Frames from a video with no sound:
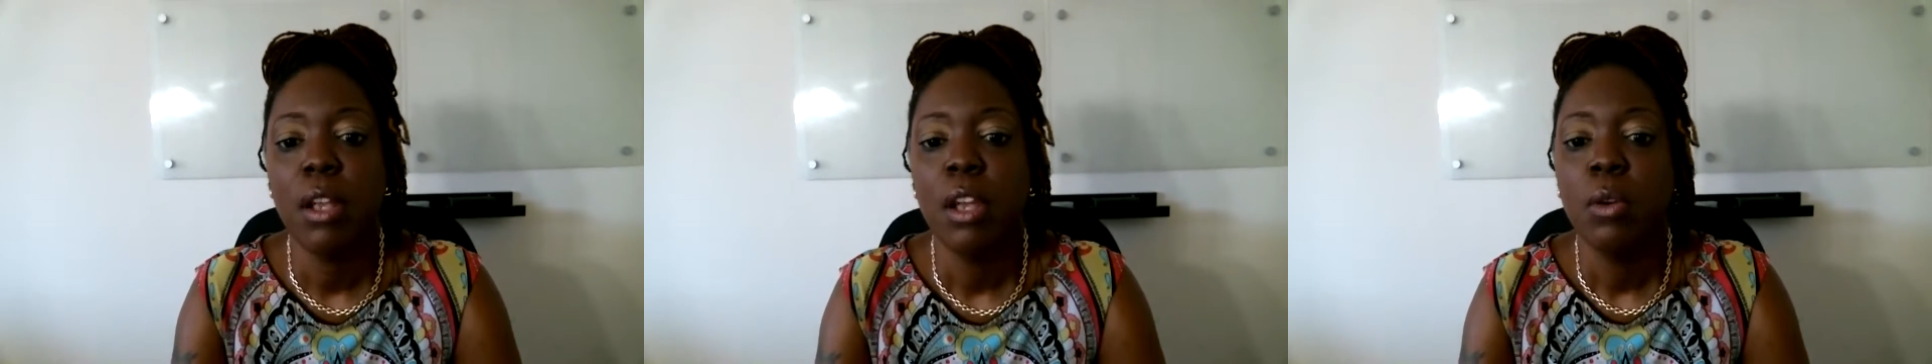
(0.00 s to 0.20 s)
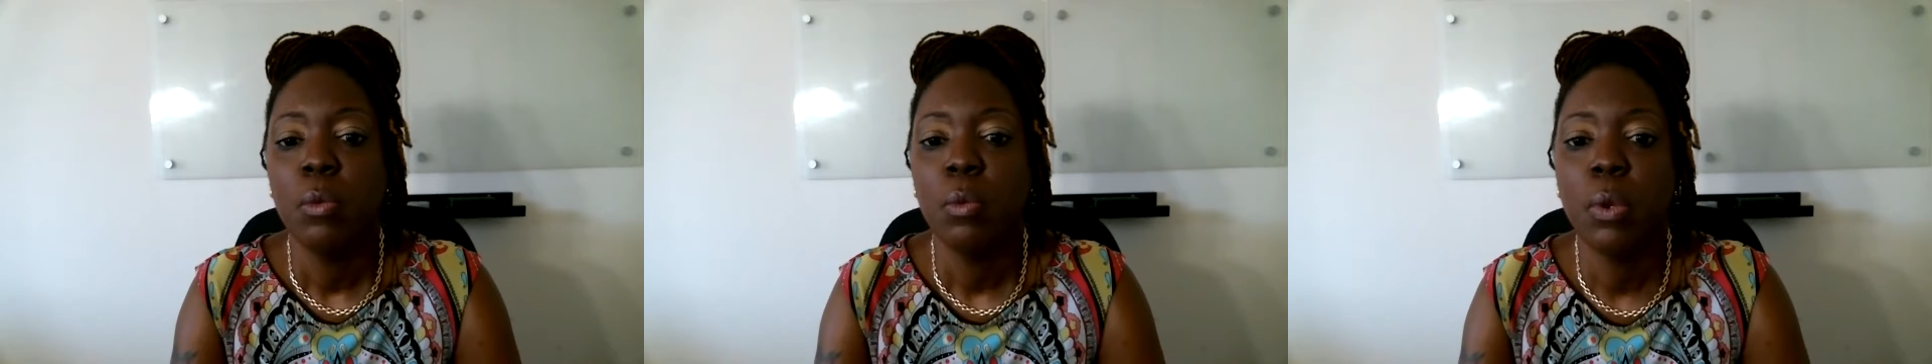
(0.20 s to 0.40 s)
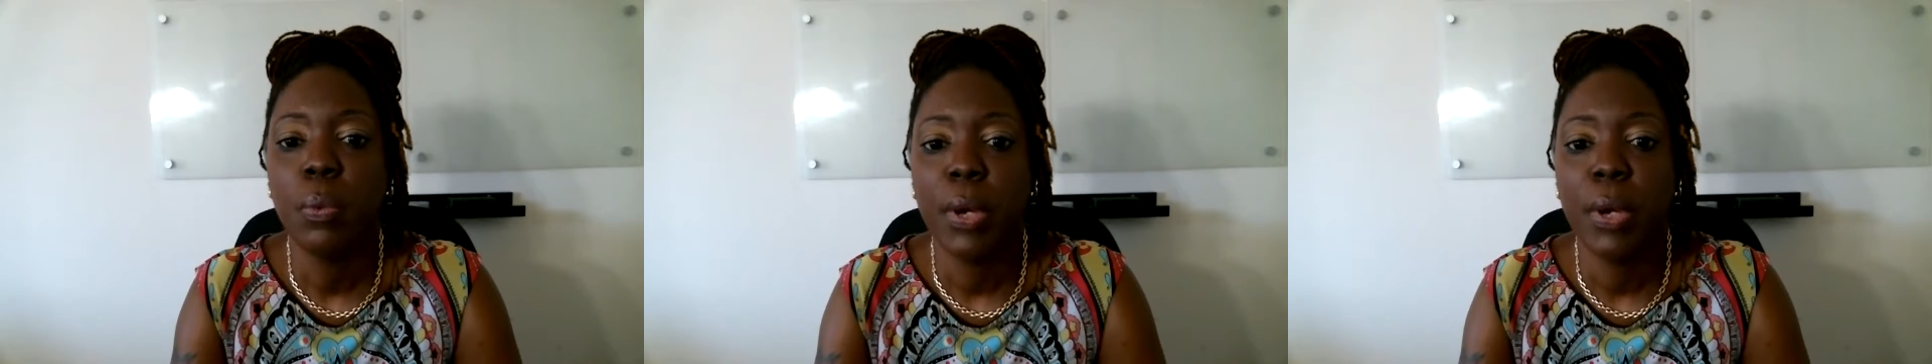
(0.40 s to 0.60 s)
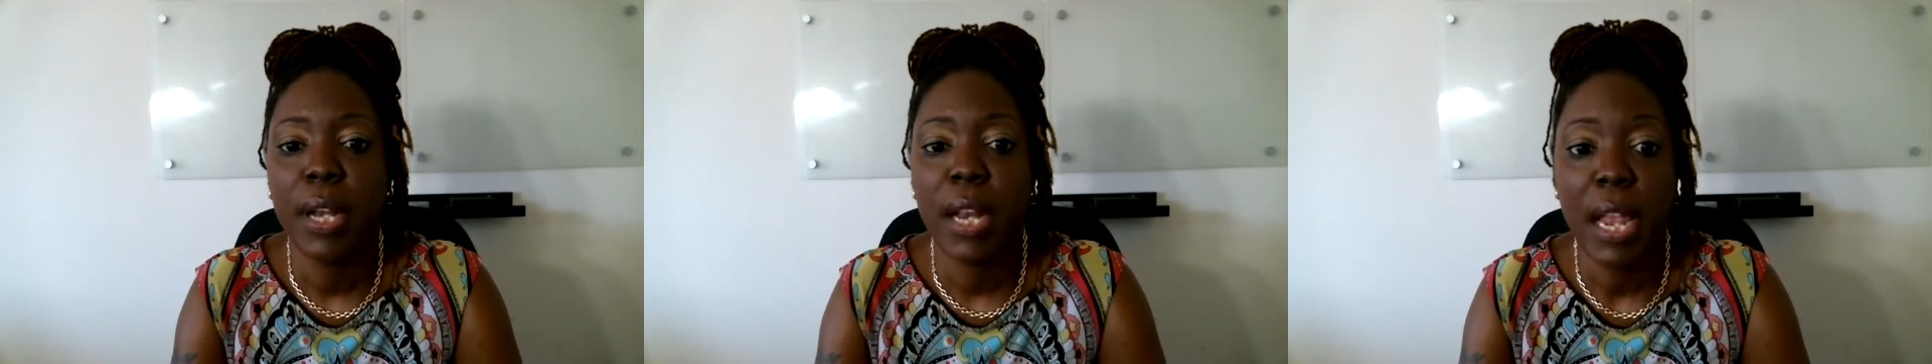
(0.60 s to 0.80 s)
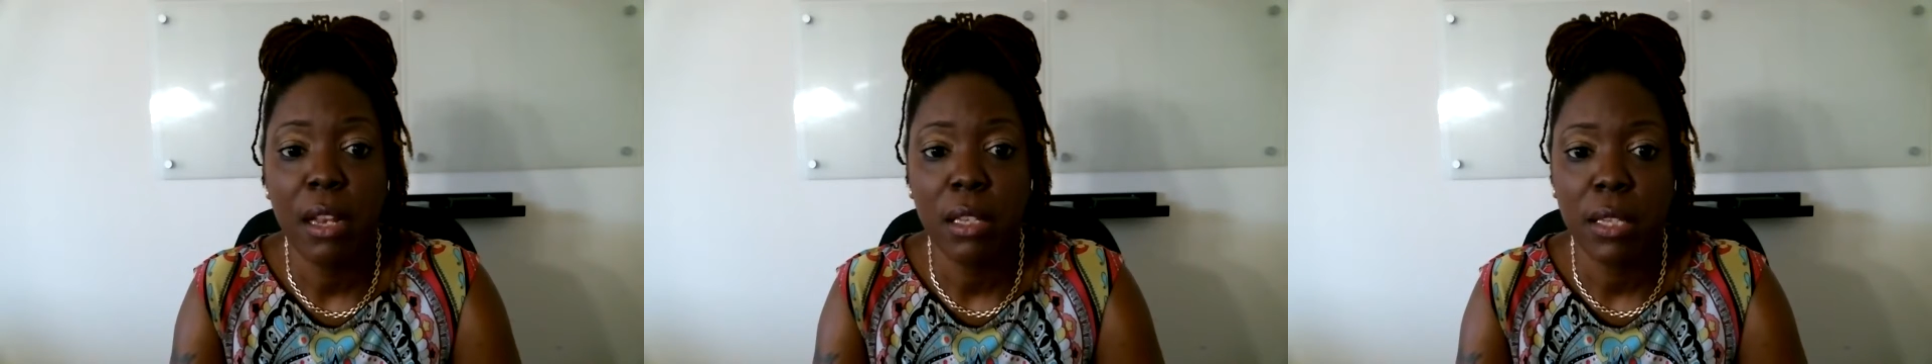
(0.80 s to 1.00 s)
we would
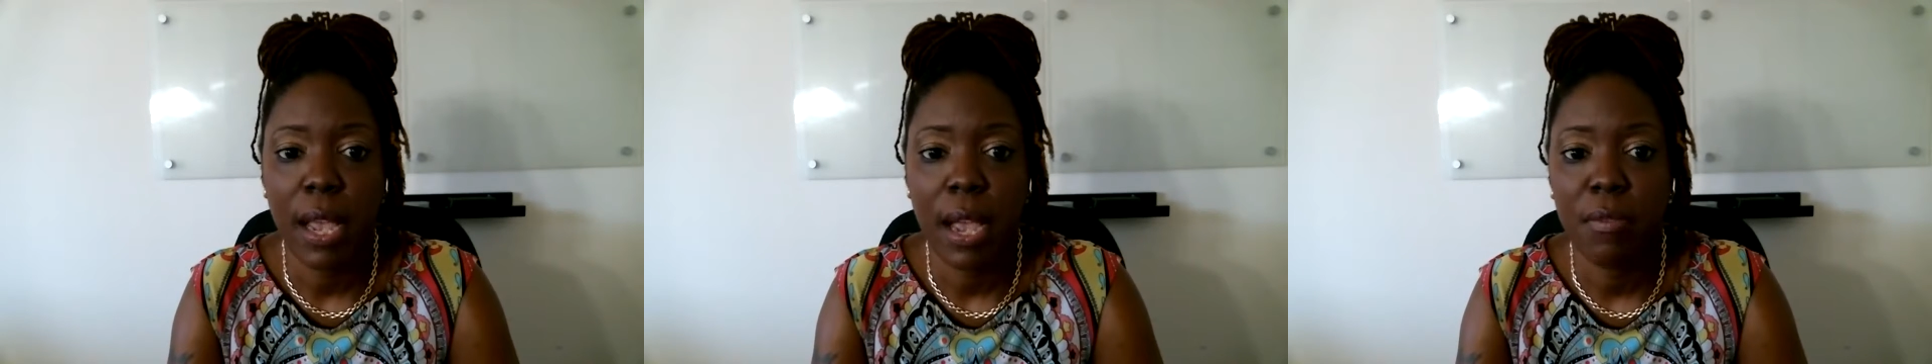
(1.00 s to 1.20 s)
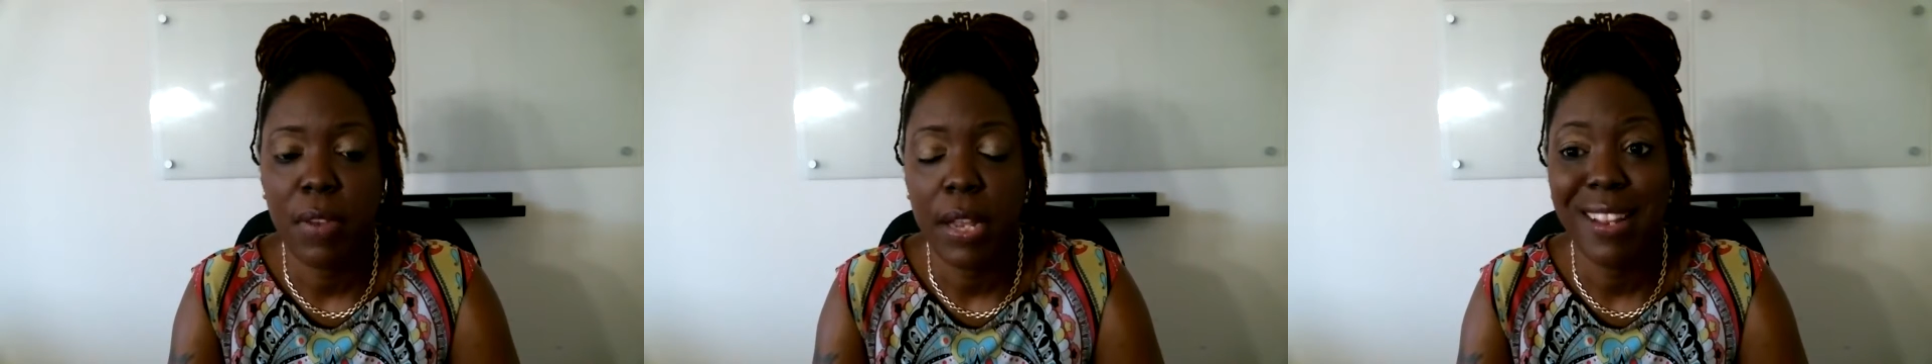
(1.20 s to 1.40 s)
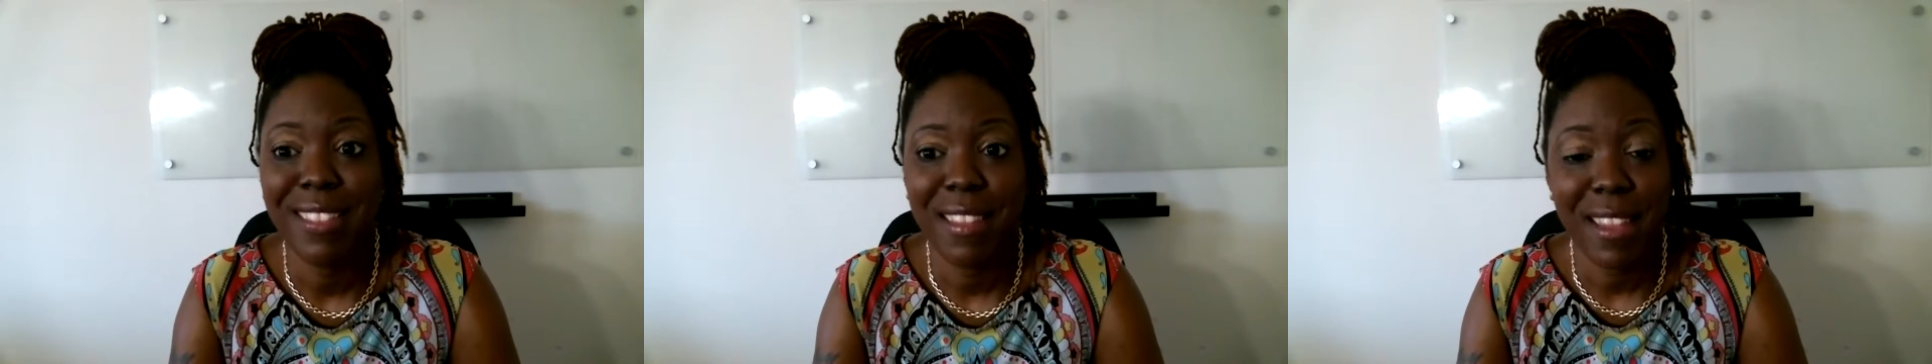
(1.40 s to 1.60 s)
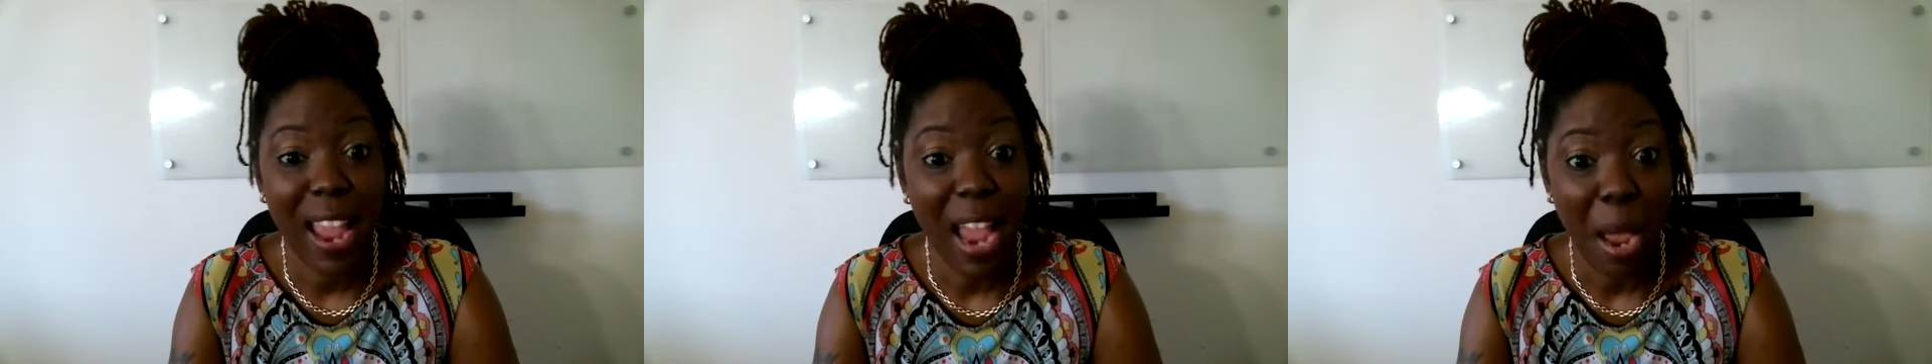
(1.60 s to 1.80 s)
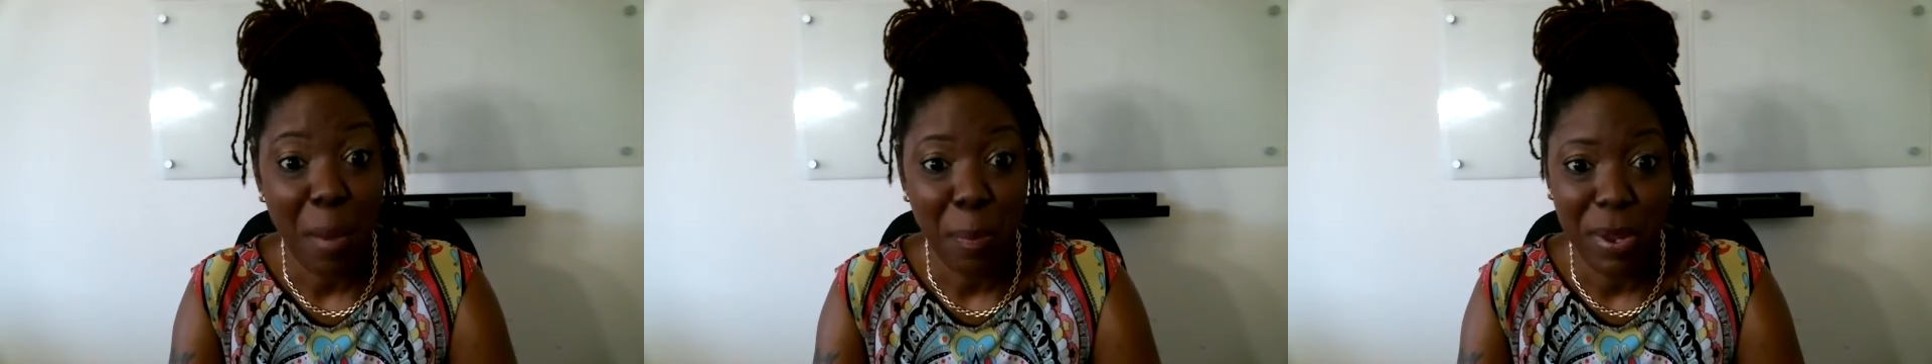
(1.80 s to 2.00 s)
hate to have anything
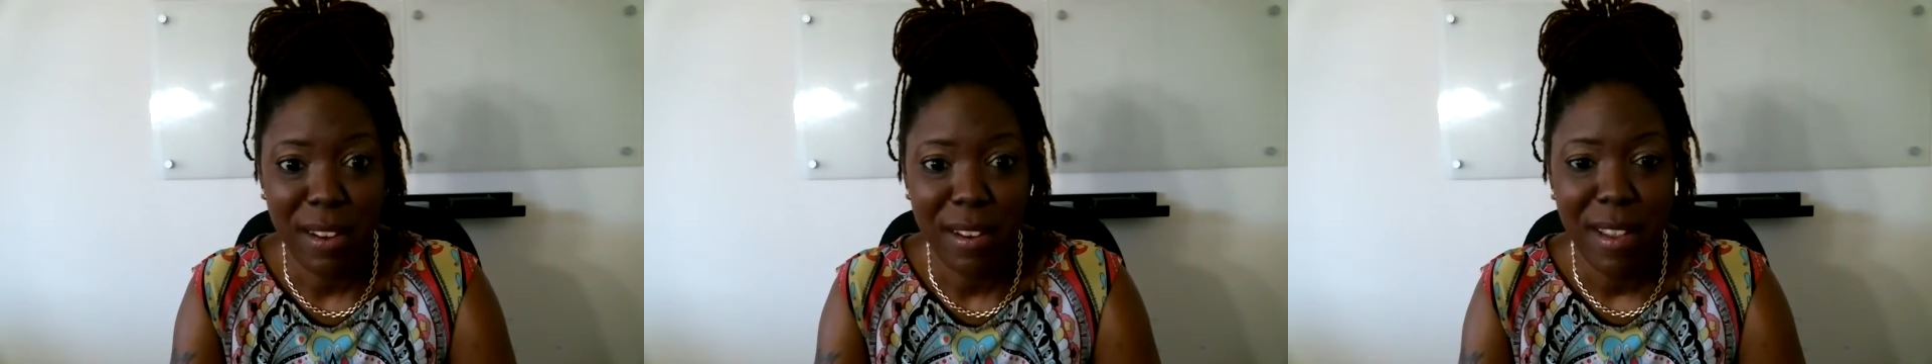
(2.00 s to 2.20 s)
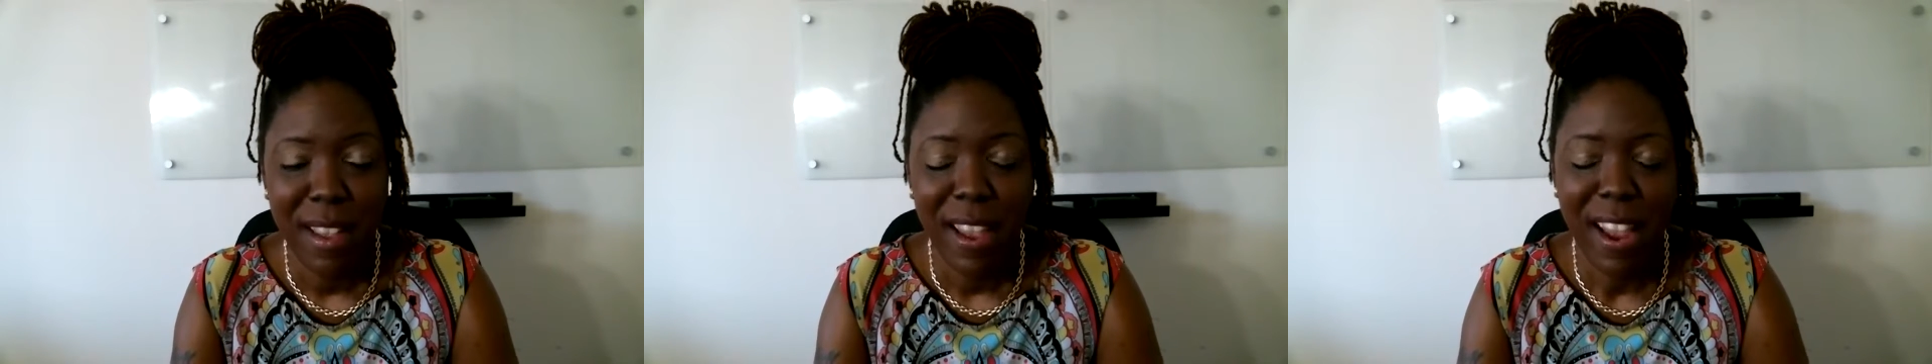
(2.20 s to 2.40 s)
happen